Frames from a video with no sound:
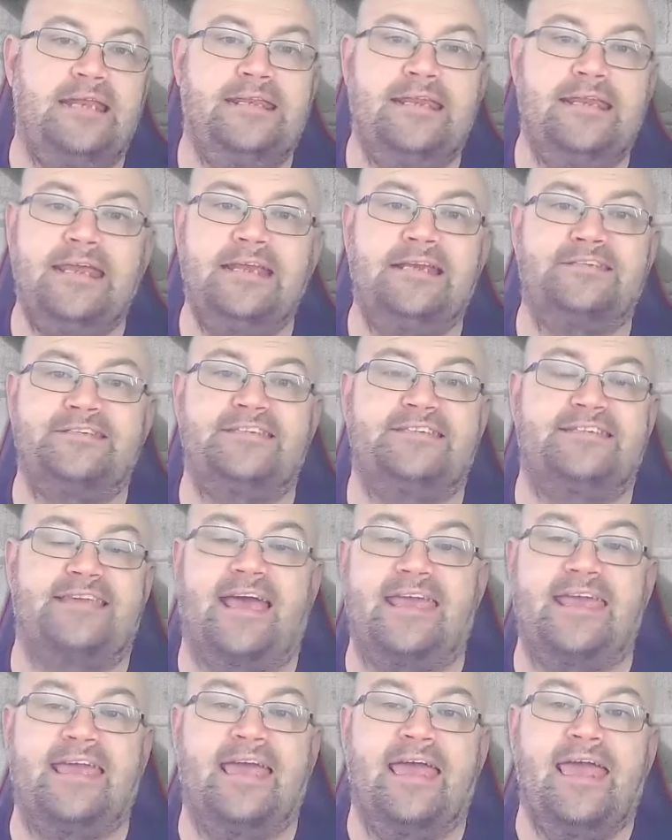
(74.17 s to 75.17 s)
Needless to
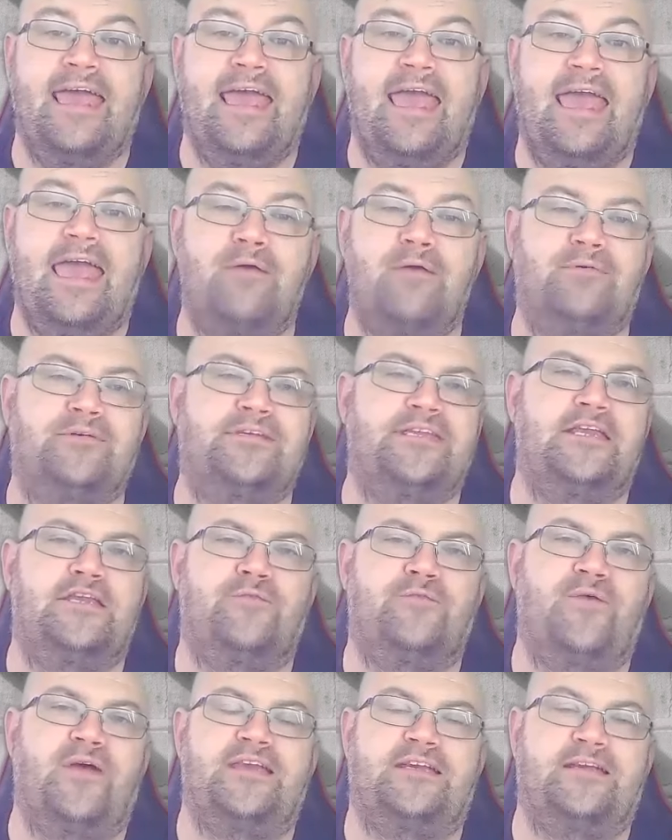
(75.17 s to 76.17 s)
say, it was an
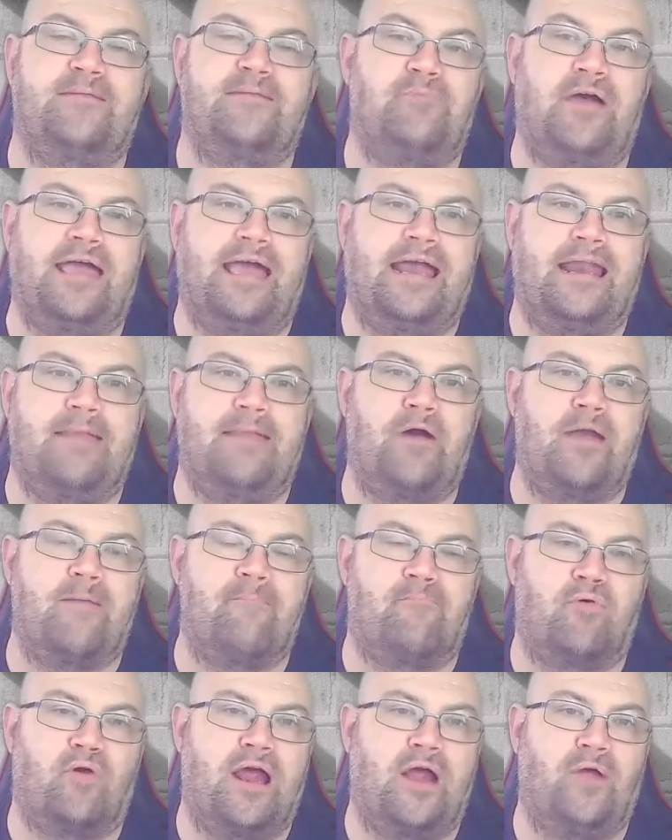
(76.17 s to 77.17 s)
intervention by
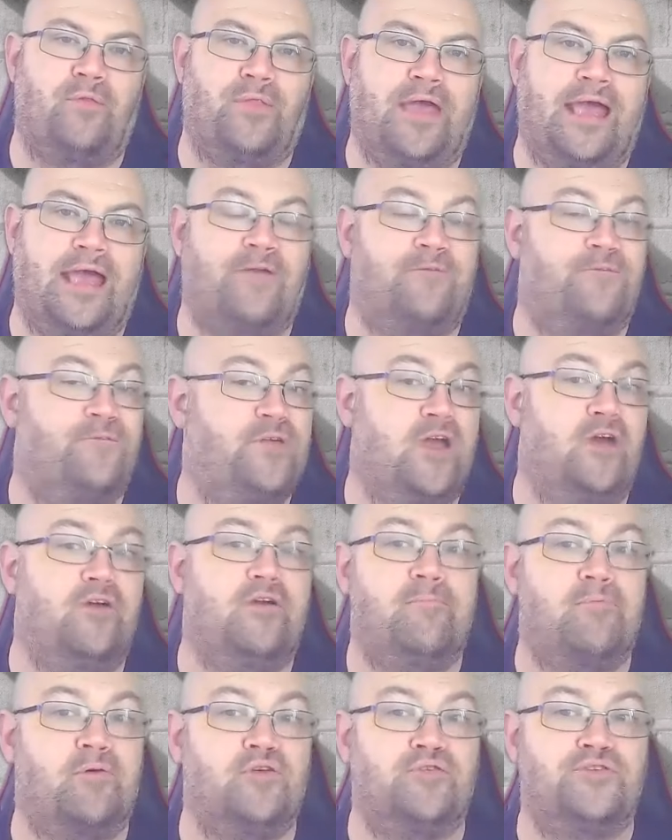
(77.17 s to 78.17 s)
Alibai-Brown that had
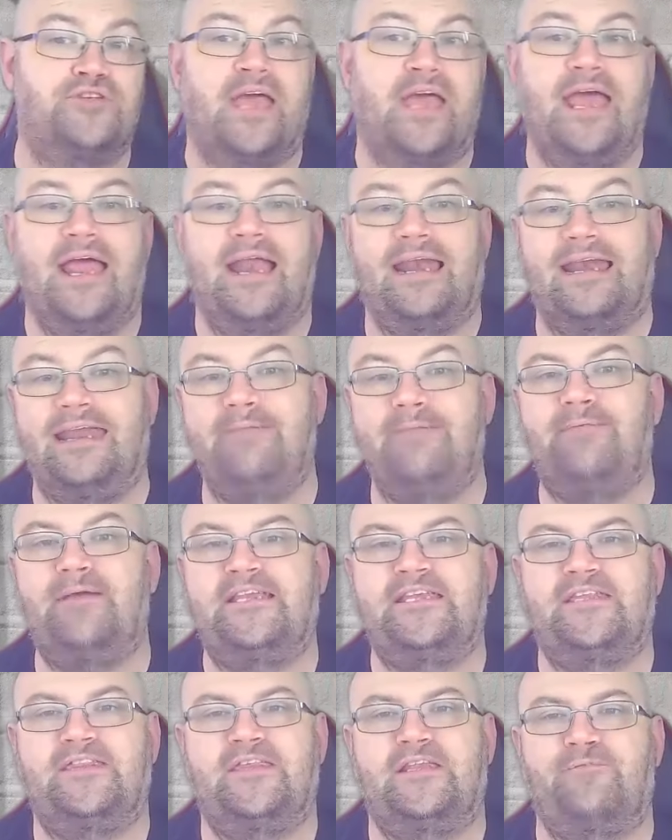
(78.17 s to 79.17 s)
Fiona Bruce
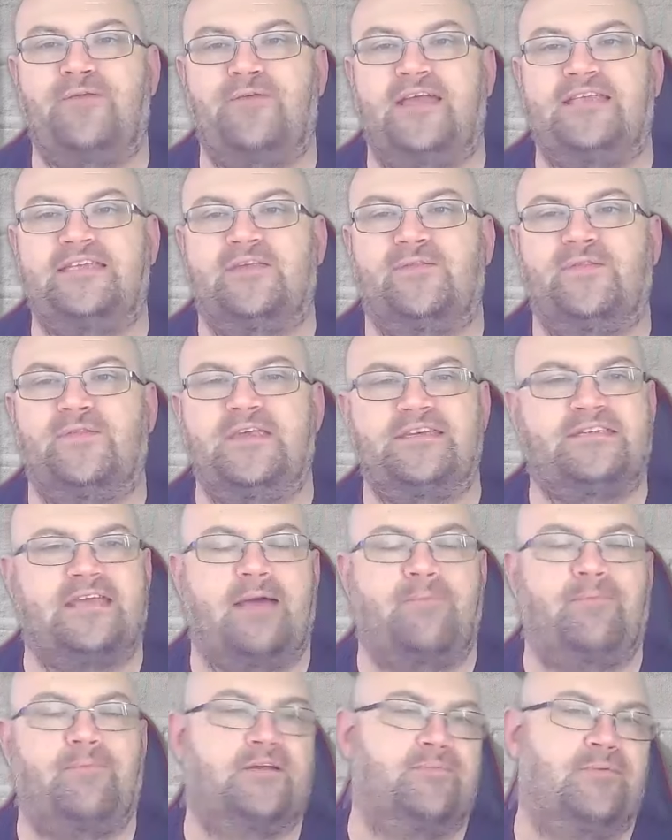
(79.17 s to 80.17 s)
leaping to the defence of the
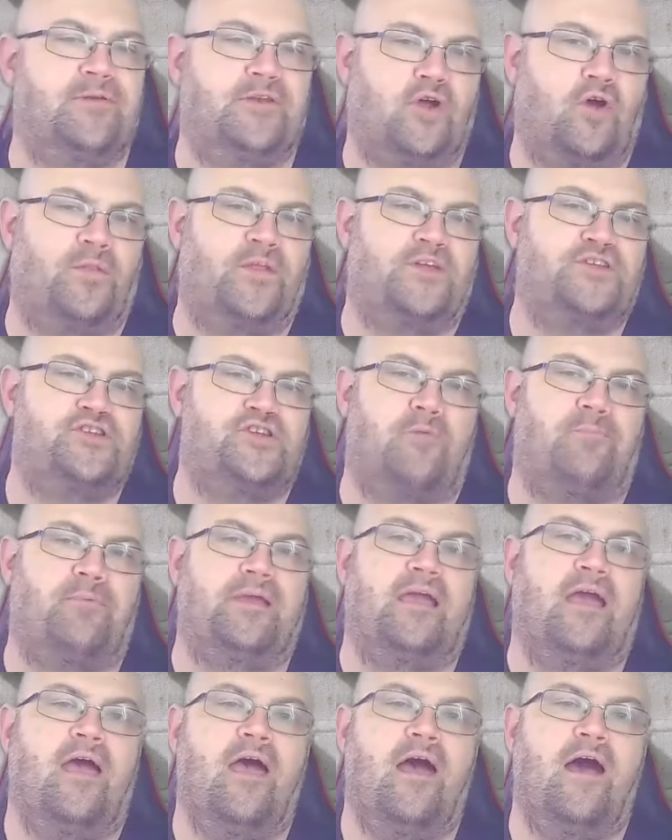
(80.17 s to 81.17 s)
establishment on the
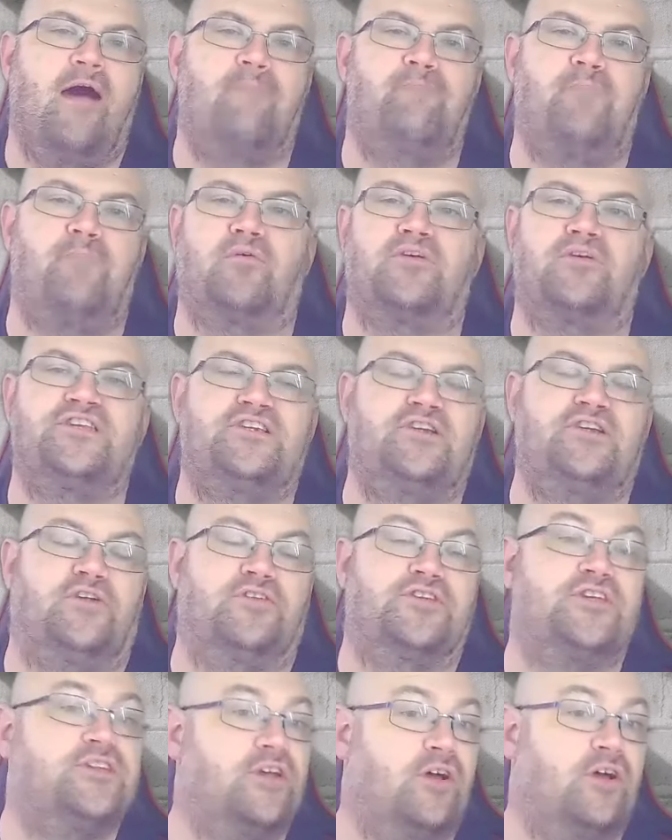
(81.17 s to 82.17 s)
topic of Boris
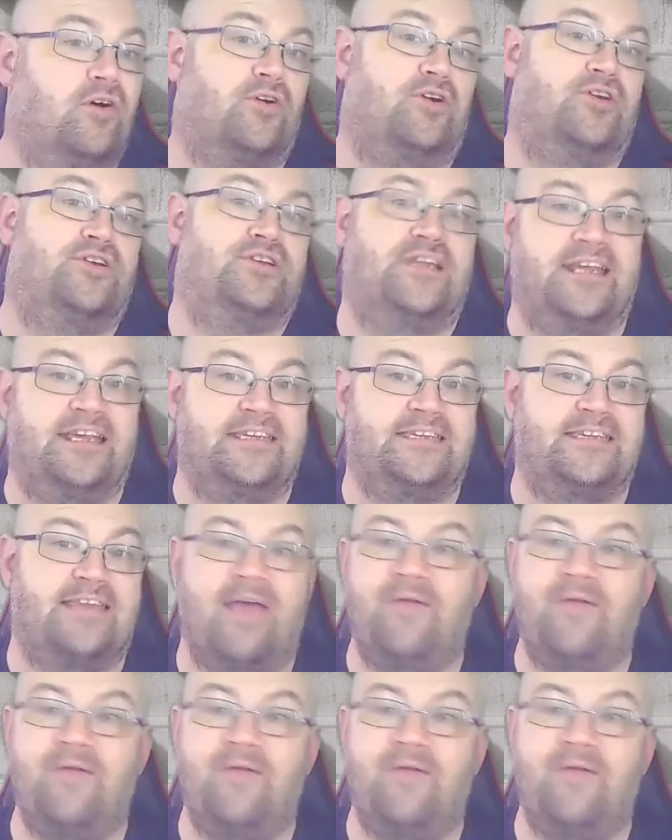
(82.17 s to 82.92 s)
Johnson's honours list.